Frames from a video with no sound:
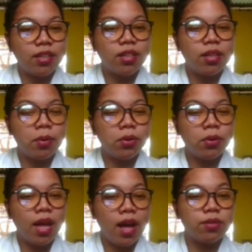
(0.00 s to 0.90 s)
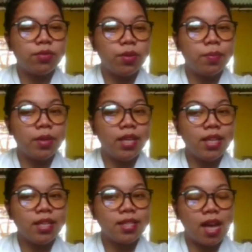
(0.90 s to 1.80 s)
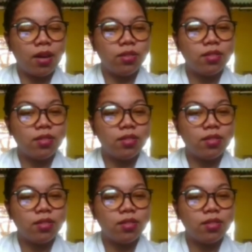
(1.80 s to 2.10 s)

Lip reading: They both have the beginning sound